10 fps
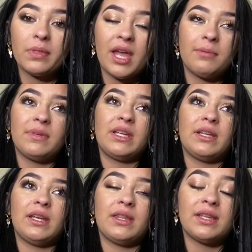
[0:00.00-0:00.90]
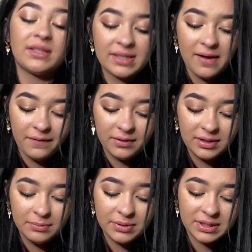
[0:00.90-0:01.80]
I mean, Ethan
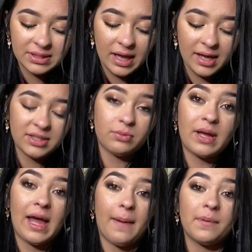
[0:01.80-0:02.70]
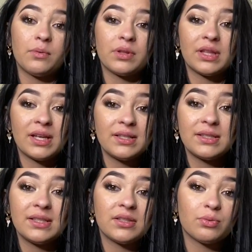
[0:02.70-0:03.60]
definitely, besides what happened with us,
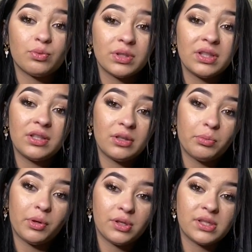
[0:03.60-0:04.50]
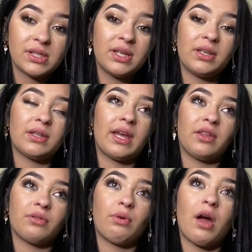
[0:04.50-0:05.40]
he's a really good person, and
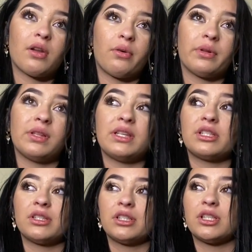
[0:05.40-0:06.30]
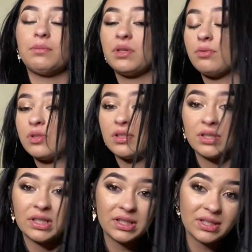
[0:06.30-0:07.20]
throughout our relationship, he was
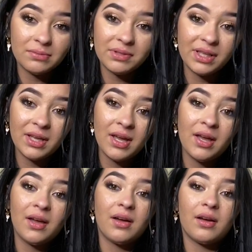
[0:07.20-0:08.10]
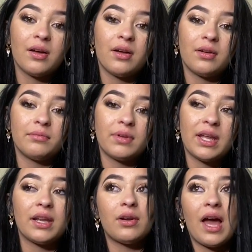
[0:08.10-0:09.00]
good to me.
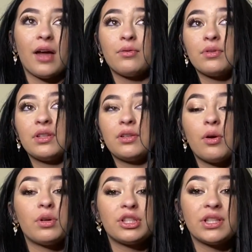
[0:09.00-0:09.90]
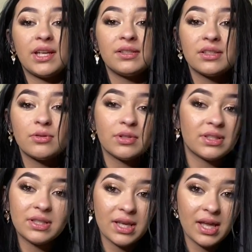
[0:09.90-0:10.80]
And I don't really know what changed towards
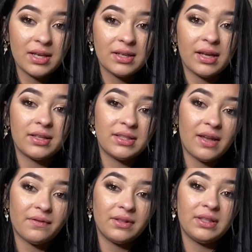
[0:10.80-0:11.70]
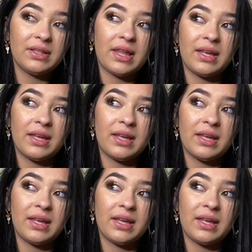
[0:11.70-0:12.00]
the end. I could definitely